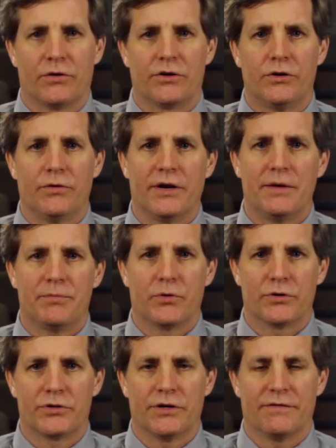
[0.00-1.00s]
Q&A
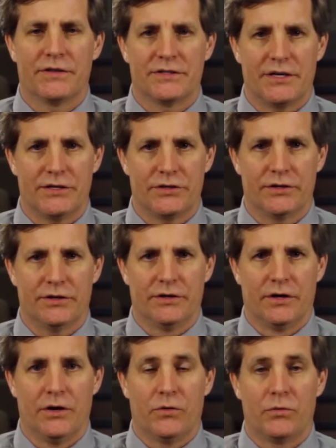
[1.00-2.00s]
portion of the session,
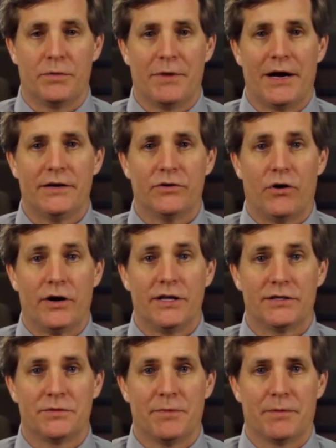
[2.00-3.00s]
remind
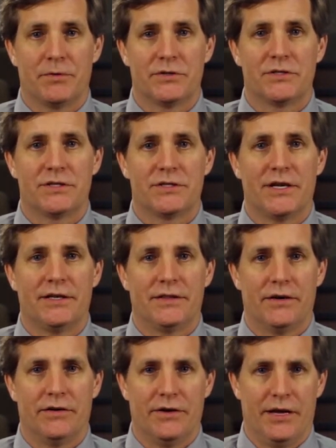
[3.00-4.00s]
audience members to state
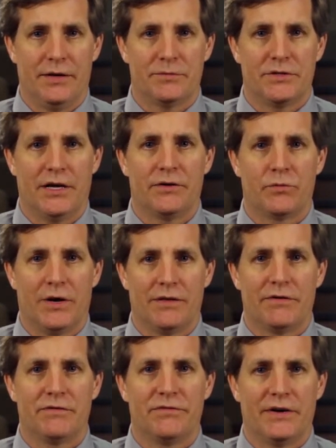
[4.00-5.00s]
their names and
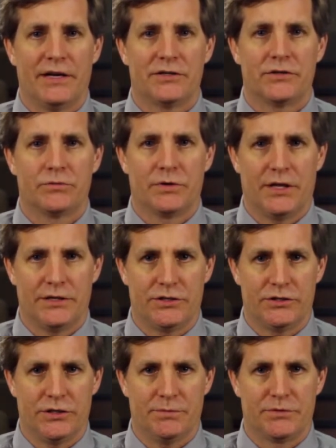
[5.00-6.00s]
relevant financial
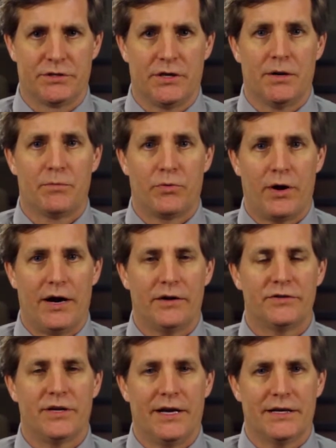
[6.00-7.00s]
relationships prior
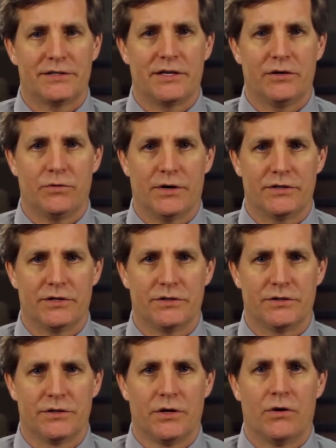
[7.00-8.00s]
to asking
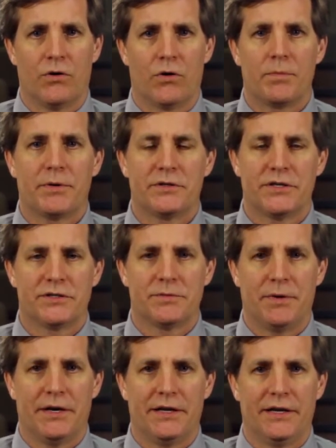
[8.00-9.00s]
questions or
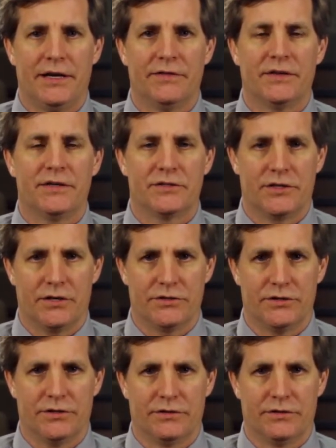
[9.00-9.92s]
participating in the discussion.